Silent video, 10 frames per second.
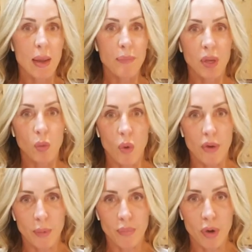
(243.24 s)
I pick
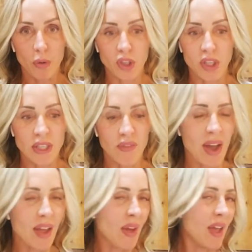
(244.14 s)
one approach is if
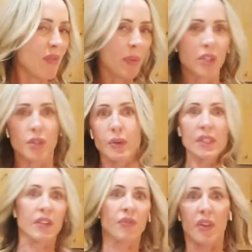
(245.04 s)
I have everybody doing
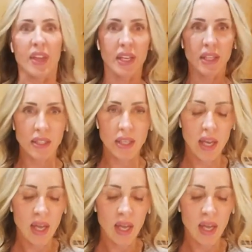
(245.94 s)
different things,